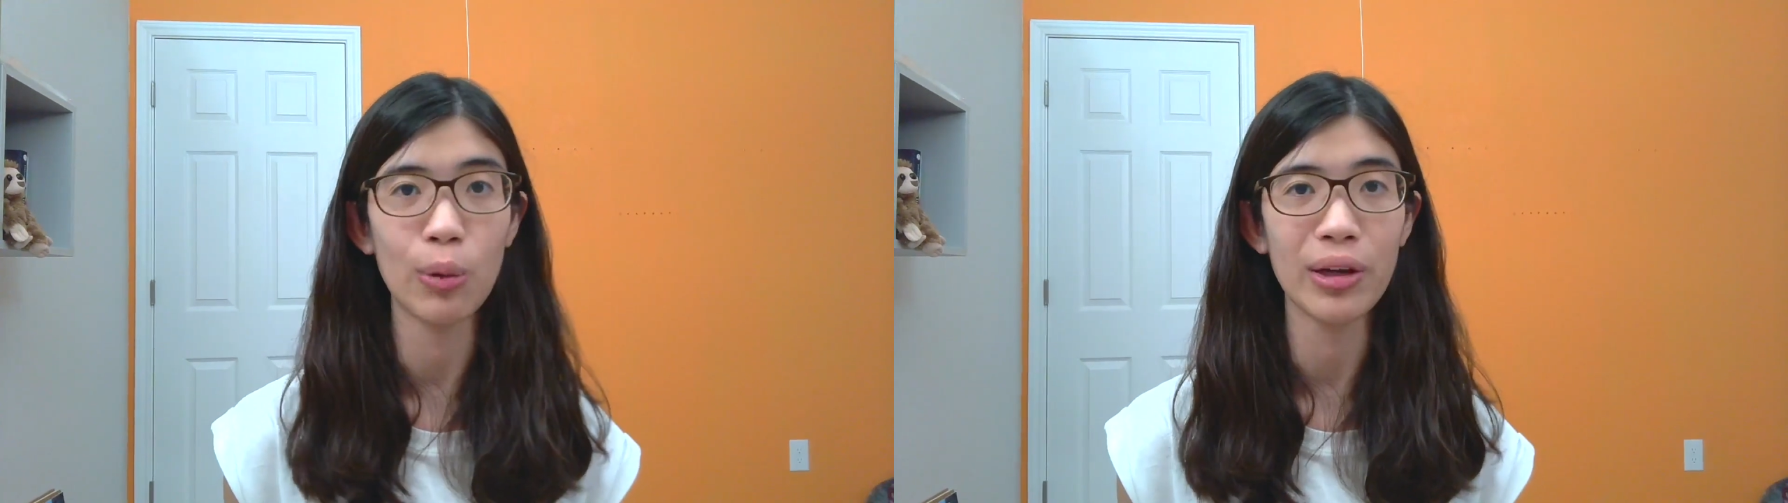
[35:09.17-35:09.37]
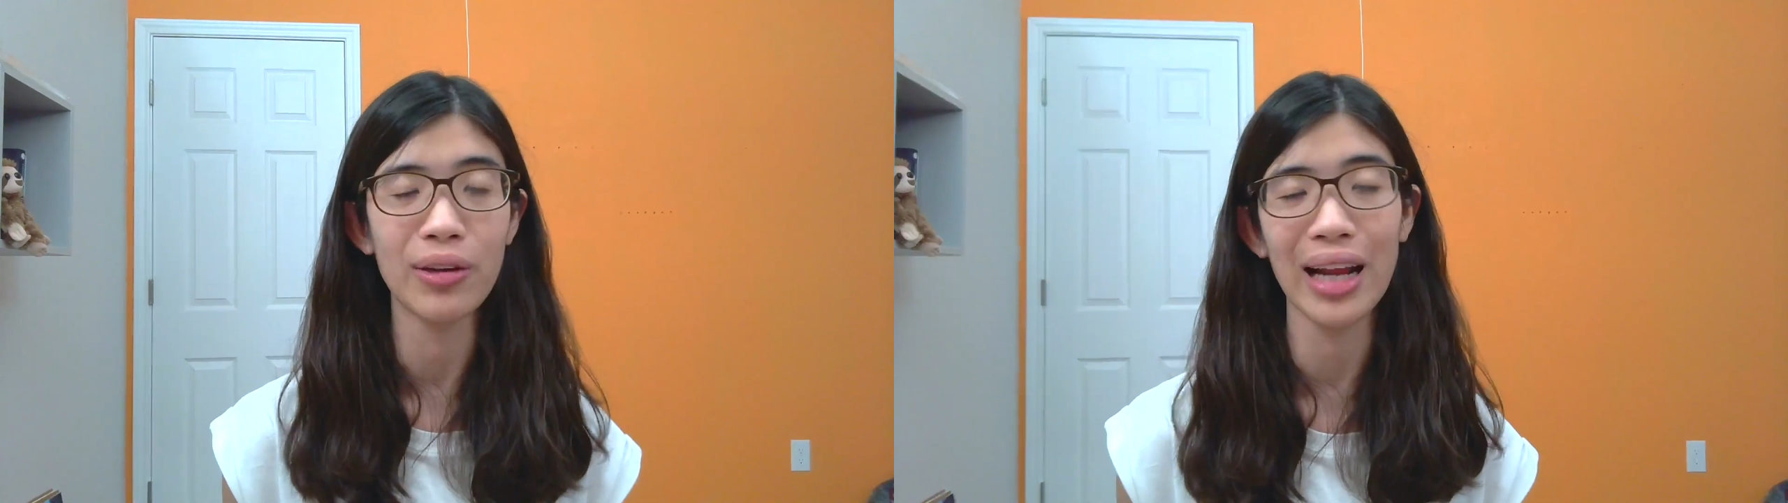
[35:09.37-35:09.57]

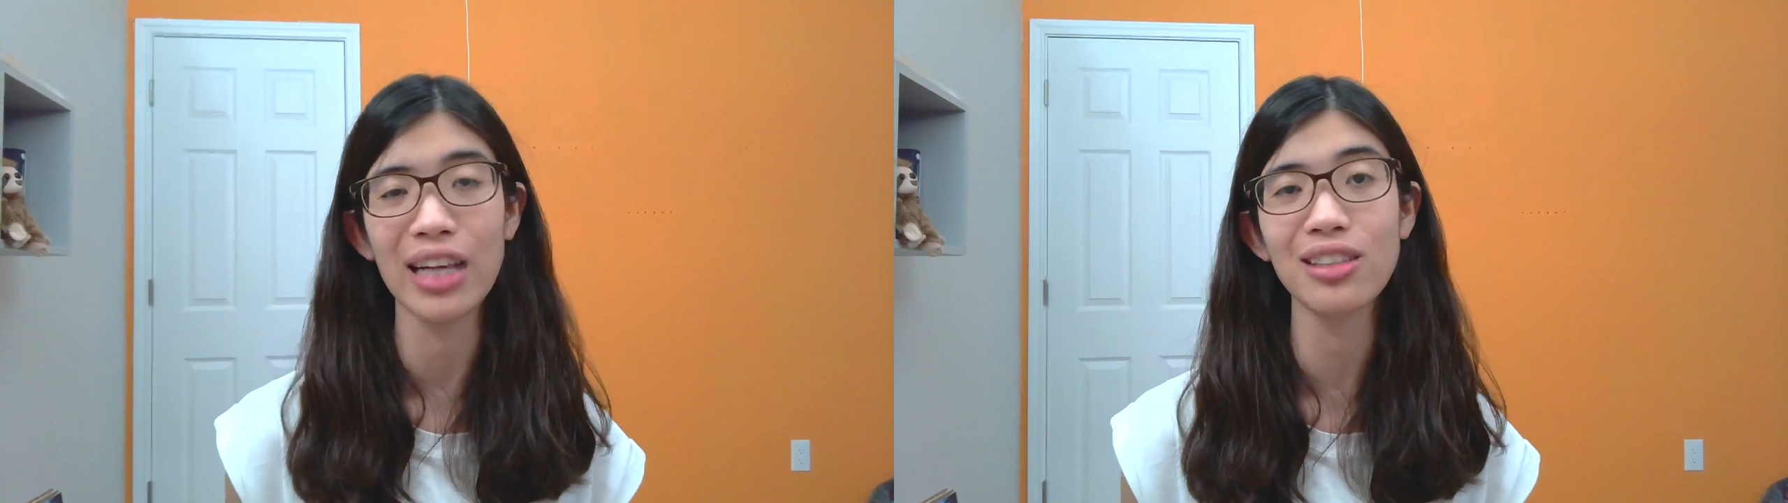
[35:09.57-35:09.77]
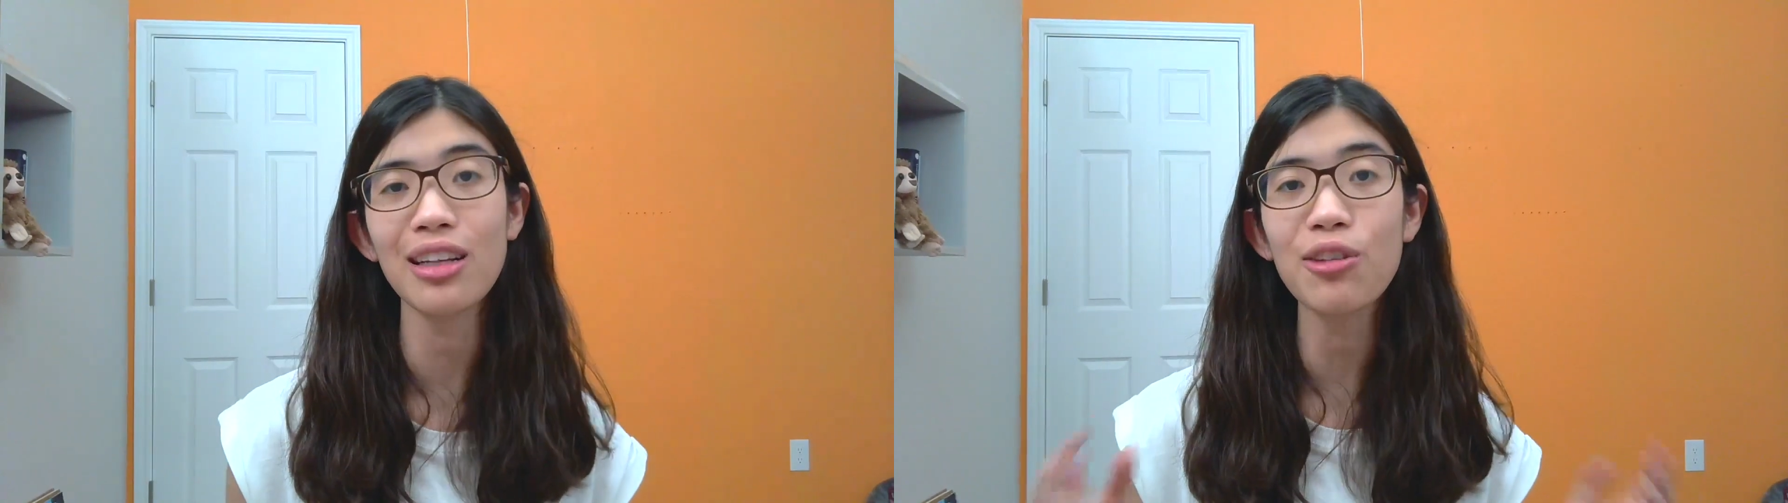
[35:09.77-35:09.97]
when you can
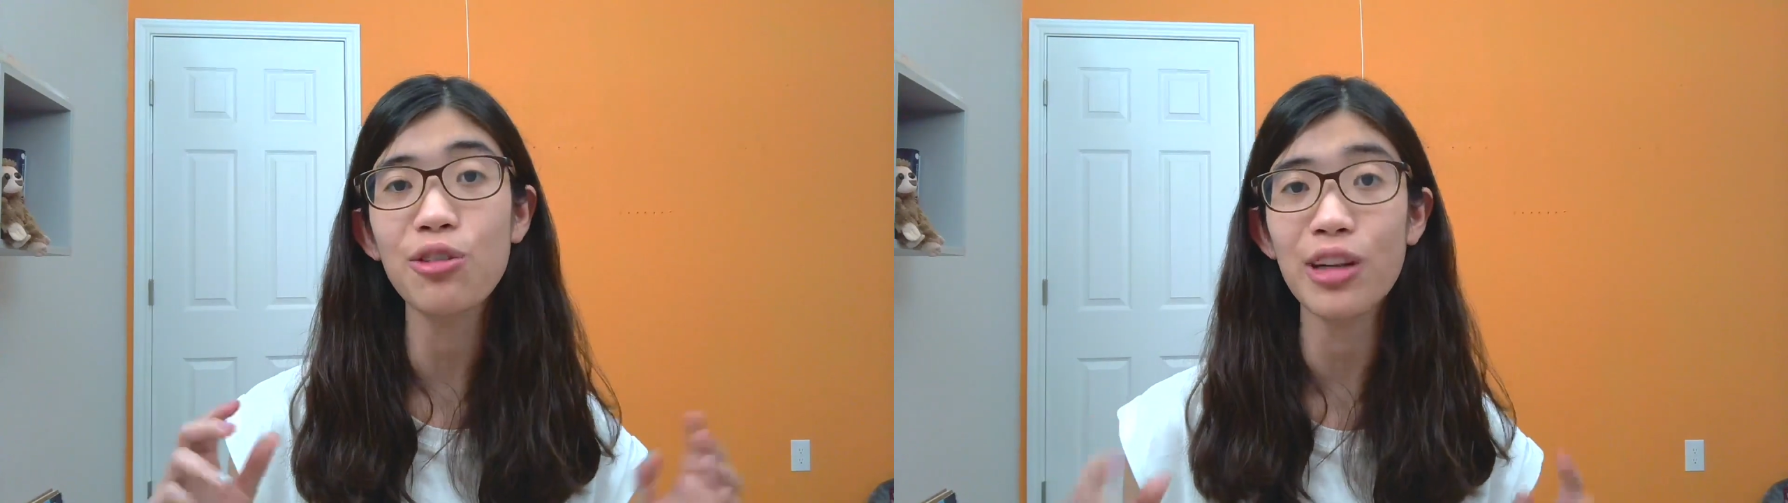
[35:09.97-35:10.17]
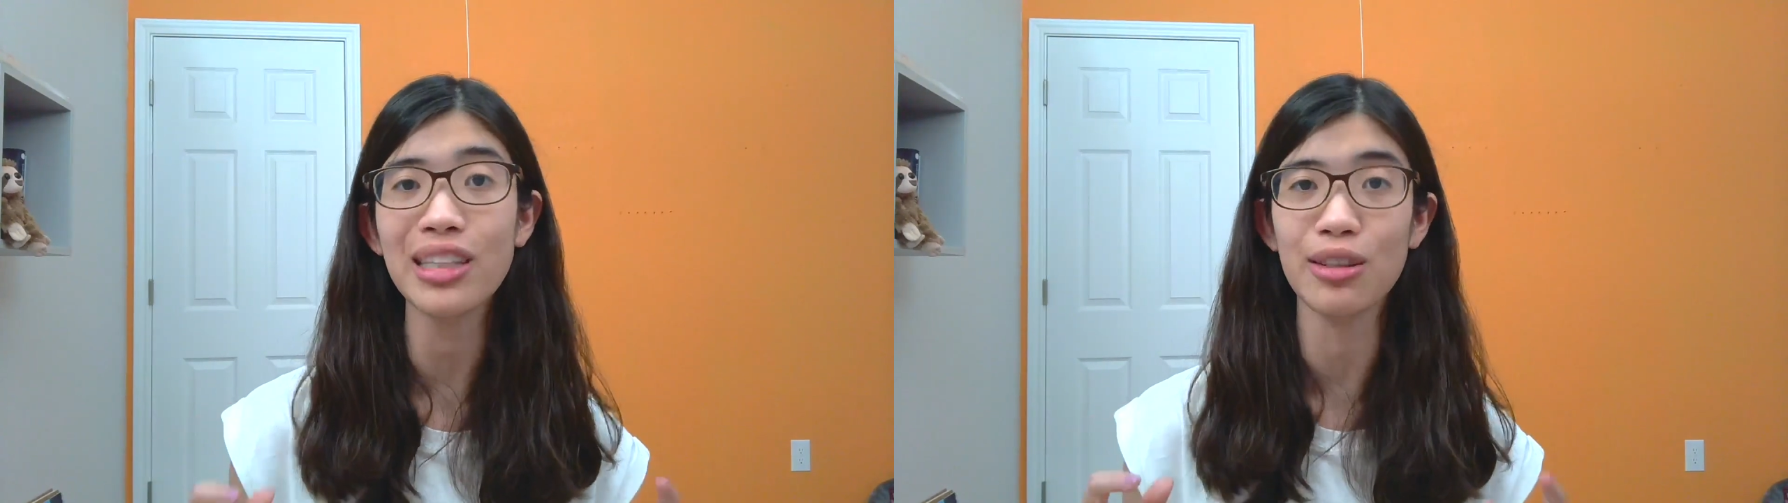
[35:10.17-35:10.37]
actually
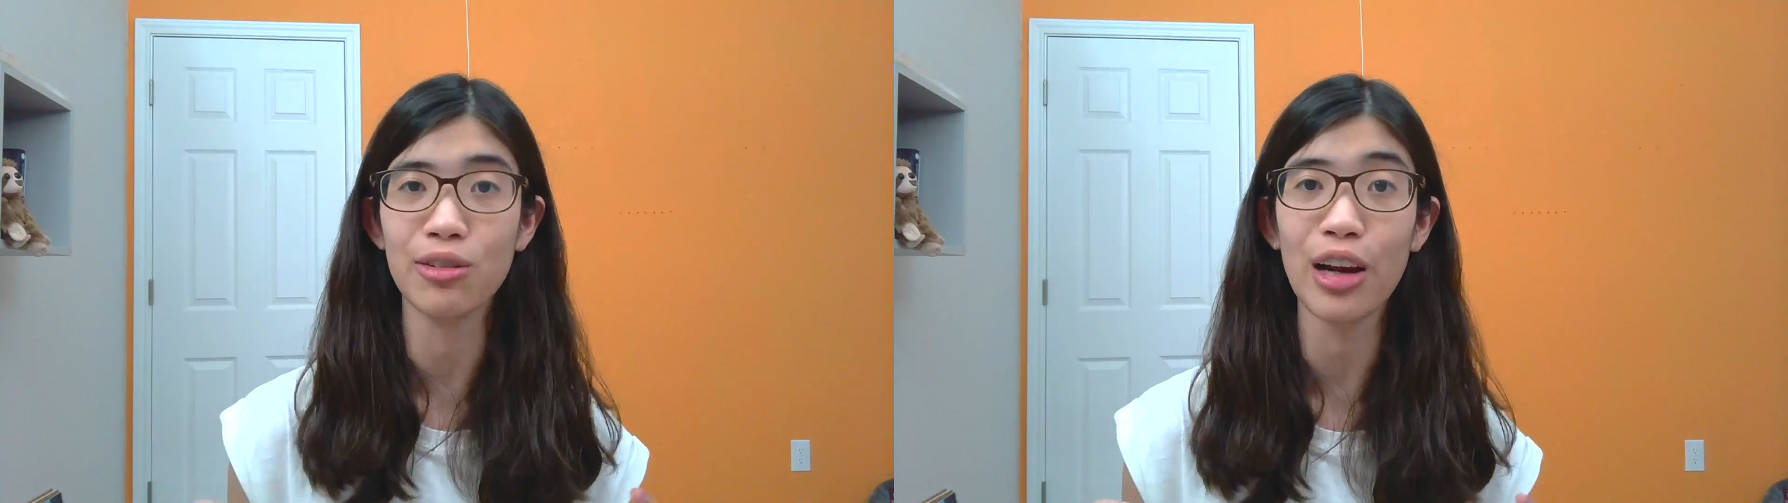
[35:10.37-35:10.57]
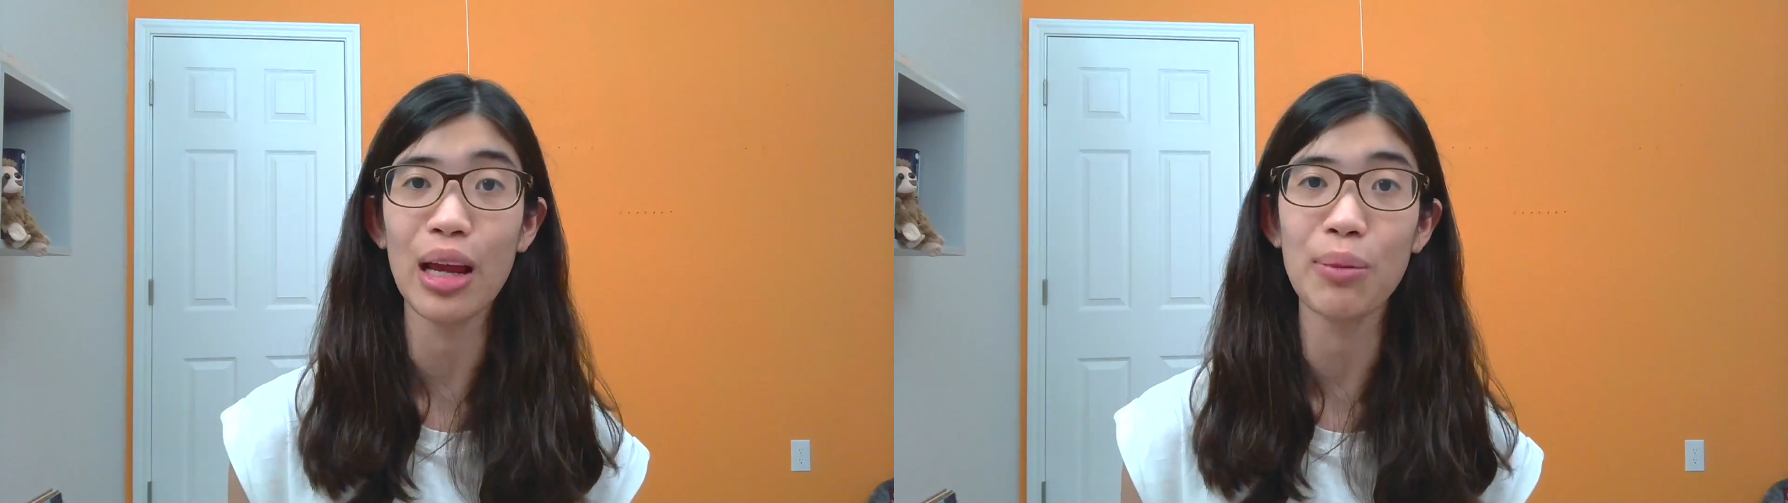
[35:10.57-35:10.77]
freeze a
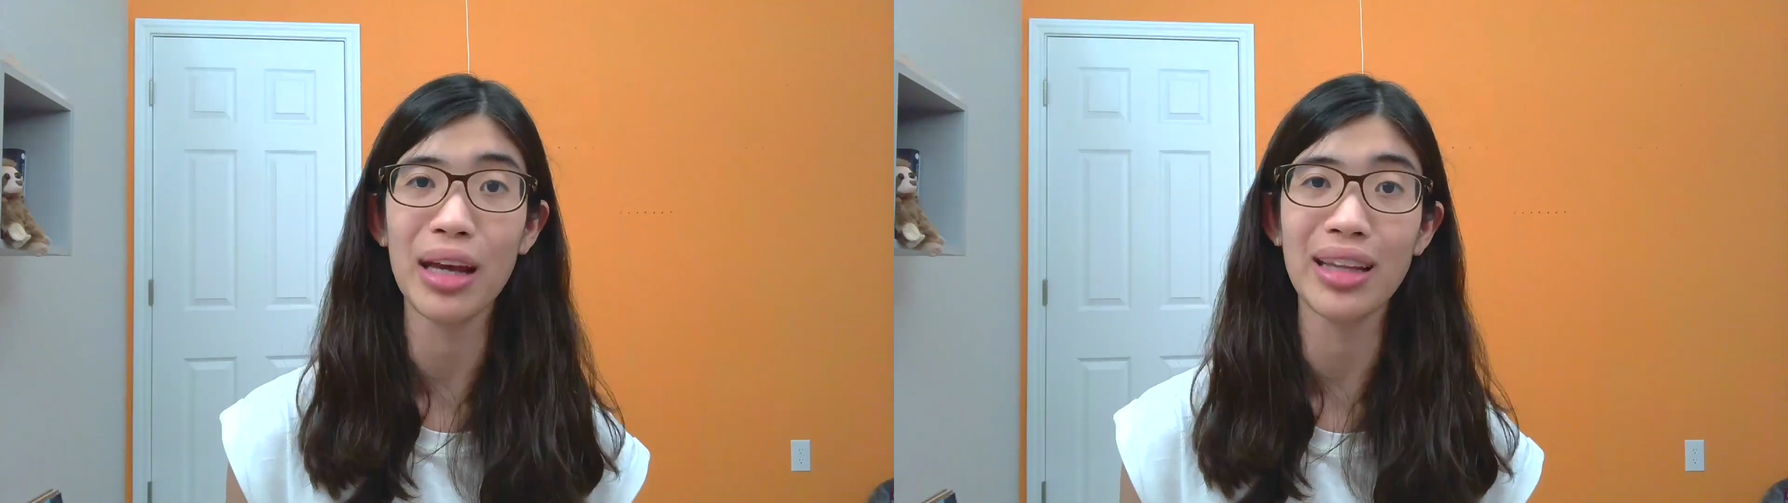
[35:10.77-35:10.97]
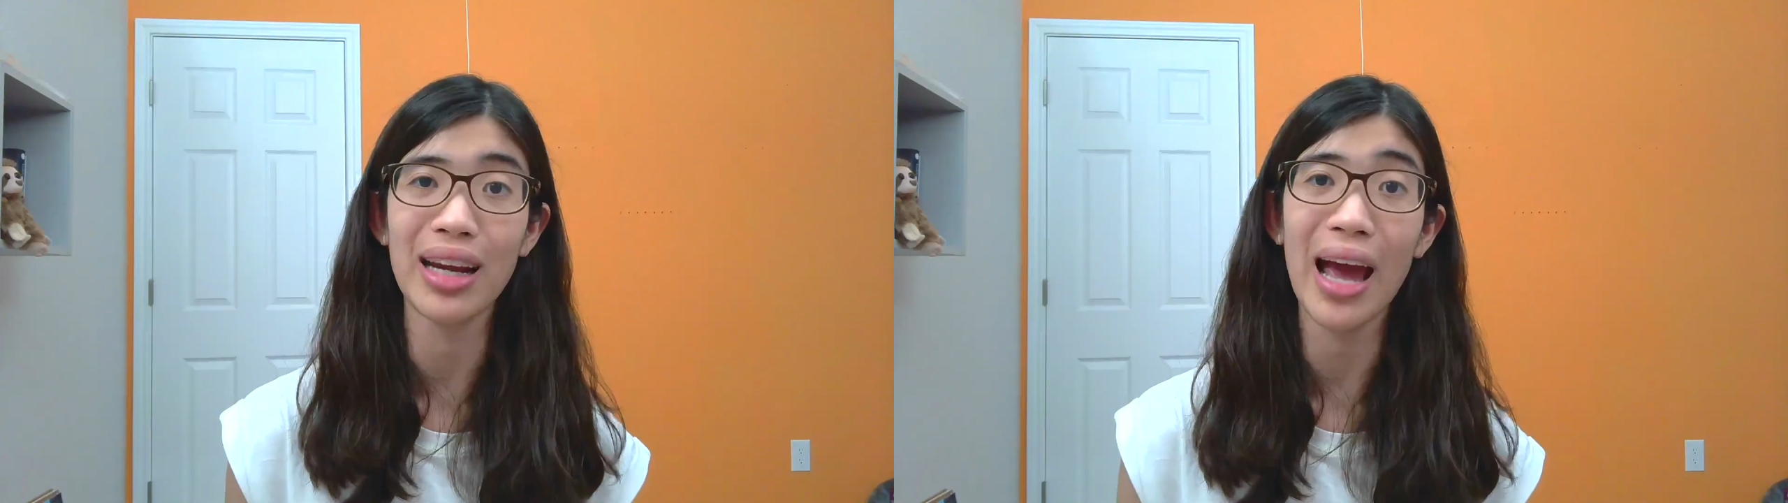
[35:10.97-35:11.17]
frame and then